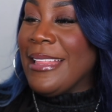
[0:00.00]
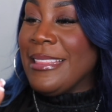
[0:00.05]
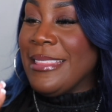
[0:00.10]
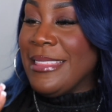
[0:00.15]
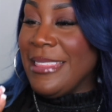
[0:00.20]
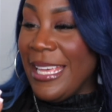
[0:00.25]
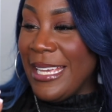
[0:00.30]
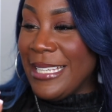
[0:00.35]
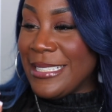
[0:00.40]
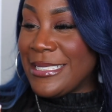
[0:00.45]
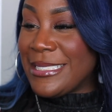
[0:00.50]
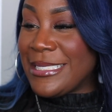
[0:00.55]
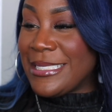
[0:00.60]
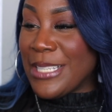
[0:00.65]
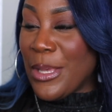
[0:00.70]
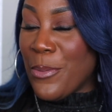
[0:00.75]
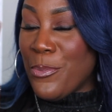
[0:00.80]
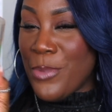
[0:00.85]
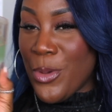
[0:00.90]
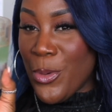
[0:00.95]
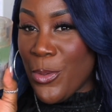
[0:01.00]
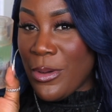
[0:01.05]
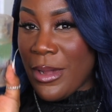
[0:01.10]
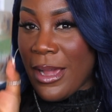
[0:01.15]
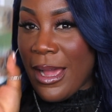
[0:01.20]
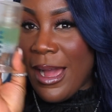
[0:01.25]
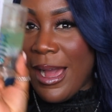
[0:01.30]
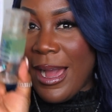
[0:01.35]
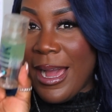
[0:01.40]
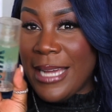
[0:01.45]
this
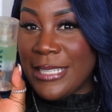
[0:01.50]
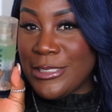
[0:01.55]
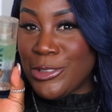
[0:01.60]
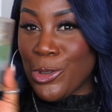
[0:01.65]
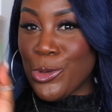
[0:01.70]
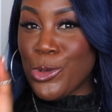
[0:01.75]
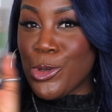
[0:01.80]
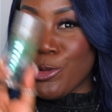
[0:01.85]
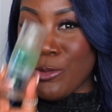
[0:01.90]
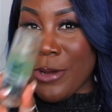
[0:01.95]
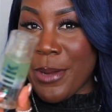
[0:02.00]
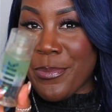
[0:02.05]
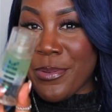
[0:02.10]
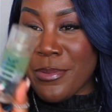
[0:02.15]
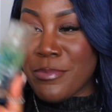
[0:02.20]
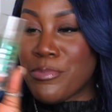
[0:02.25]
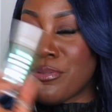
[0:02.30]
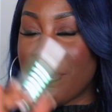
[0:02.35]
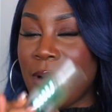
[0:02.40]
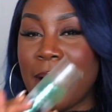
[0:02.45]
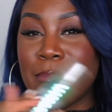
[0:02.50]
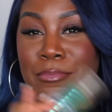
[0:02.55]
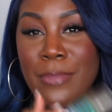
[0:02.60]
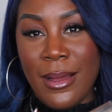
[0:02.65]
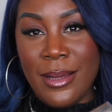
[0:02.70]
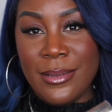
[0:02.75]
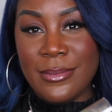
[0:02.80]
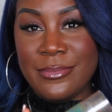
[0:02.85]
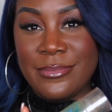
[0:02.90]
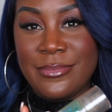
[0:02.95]
Milk Hydro Grip Primer